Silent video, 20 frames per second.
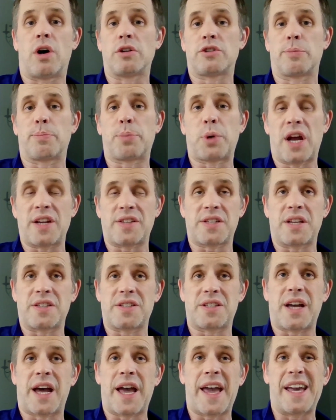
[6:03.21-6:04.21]
ultra
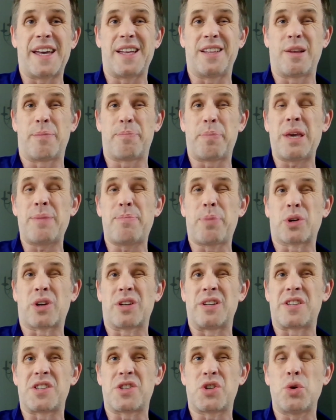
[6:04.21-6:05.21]
processed diet, and the people
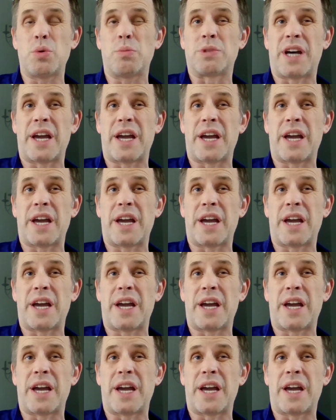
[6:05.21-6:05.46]
consumed